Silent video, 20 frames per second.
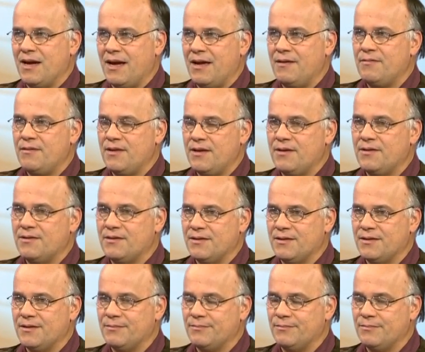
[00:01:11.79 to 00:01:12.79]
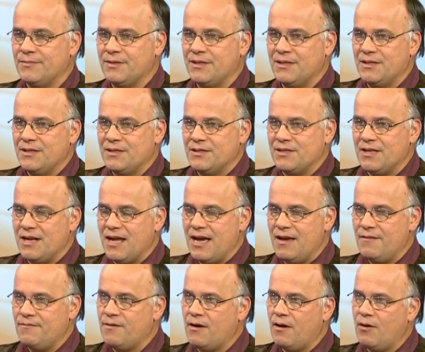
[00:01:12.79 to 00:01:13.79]
I think um, the
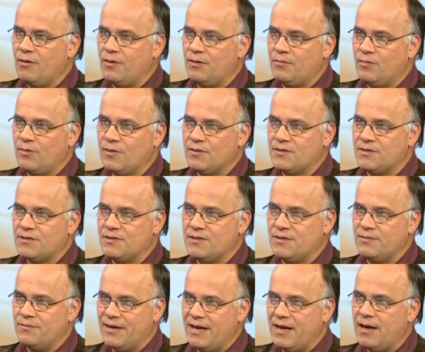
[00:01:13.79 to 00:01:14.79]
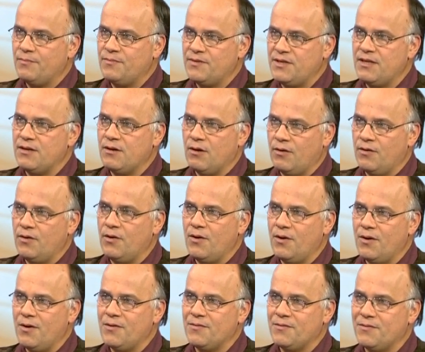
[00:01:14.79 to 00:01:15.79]
life, how it was developed here on
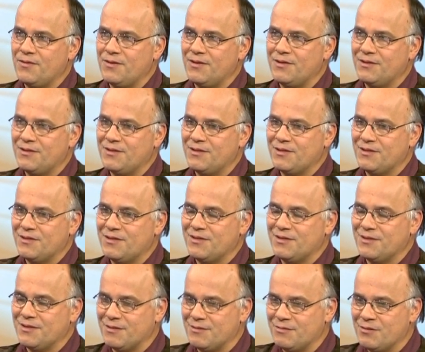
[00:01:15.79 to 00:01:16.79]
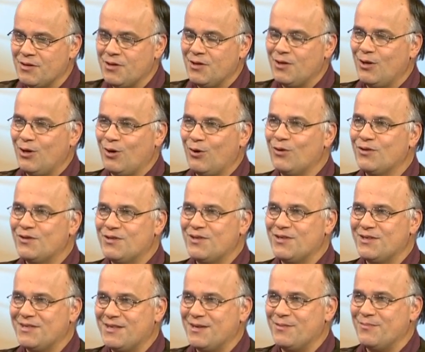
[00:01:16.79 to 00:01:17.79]
Earth, it is uh, a good
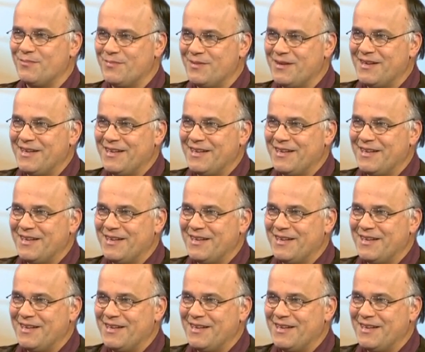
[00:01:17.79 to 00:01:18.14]
system,